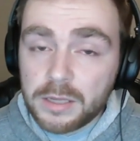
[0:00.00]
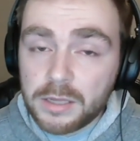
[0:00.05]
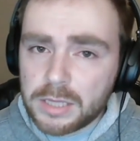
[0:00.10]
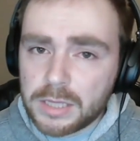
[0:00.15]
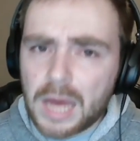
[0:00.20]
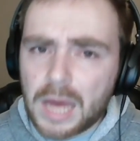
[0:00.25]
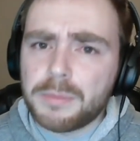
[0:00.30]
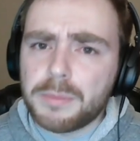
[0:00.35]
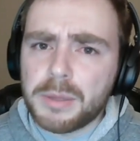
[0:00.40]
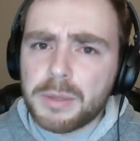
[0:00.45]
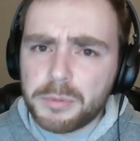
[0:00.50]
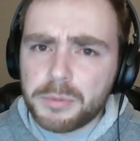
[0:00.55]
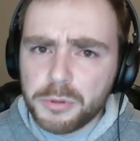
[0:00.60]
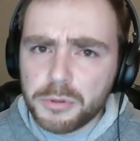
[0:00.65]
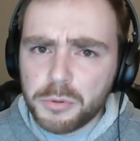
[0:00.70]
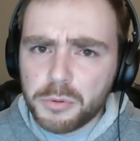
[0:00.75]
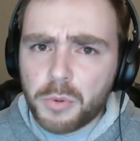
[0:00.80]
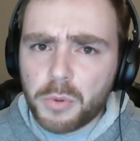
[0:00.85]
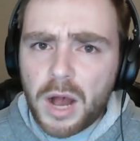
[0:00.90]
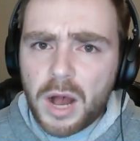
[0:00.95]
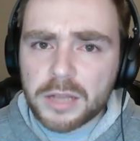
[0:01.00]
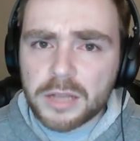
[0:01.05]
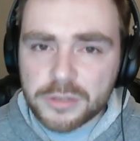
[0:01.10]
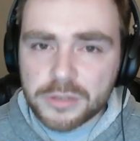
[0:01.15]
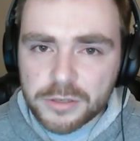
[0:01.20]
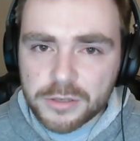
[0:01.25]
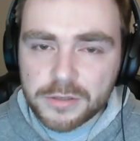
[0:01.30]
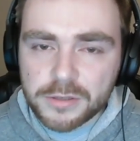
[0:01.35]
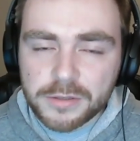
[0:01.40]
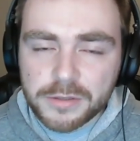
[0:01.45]
A lot of people who
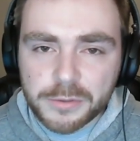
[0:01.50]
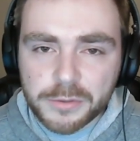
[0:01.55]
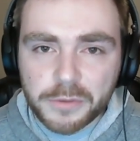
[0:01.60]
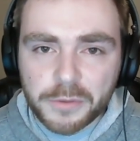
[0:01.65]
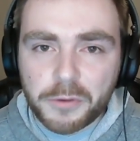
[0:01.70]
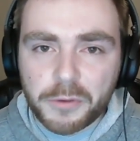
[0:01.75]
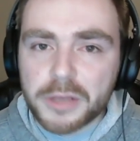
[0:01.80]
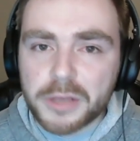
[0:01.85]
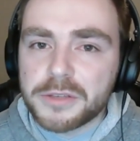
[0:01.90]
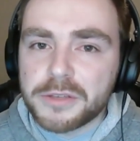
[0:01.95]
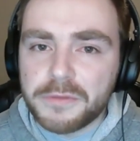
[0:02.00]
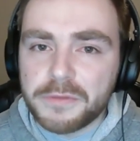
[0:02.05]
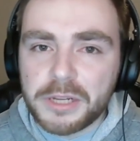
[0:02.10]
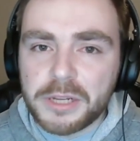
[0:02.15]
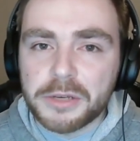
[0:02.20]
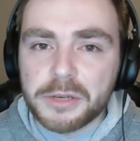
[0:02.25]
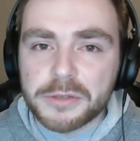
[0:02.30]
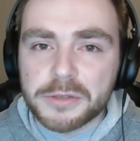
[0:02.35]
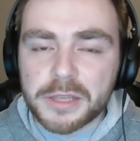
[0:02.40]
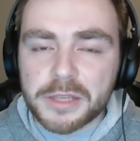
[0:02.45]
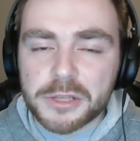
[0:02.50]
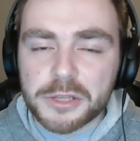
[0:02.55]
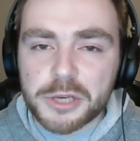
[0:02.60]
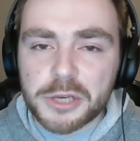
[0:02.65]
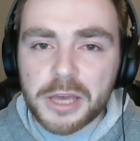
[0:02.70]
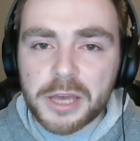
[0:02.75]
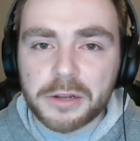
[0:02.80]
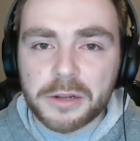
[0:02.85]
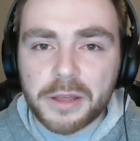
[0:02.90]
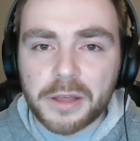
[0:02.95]
have watched the videos on the
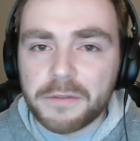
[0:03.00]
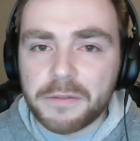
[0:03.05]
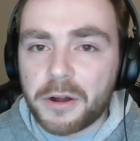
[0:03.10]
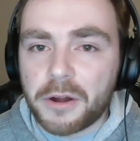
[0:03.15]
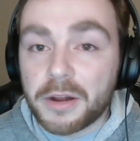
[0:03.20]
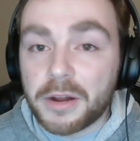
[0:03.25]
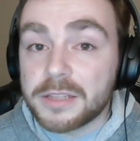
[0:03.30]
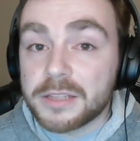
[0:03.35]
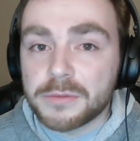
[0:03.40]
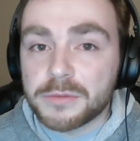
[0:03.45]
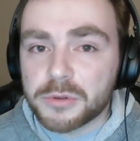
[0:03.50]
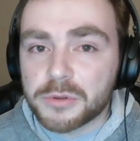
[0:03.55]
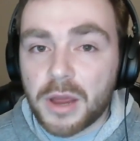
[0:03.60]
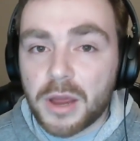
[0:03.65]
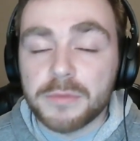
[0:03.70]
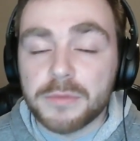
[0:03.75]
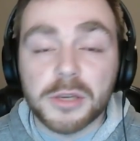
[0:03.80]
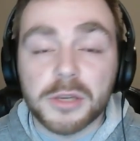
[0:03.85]
channel are not subscribed.